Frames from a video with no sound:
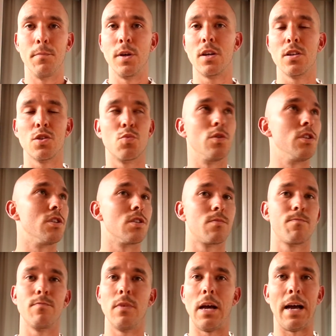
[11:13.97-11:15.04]
because we just
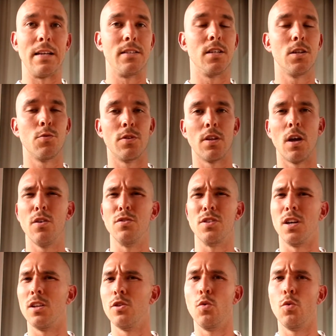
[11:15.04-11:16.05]
had dinner at the hotel,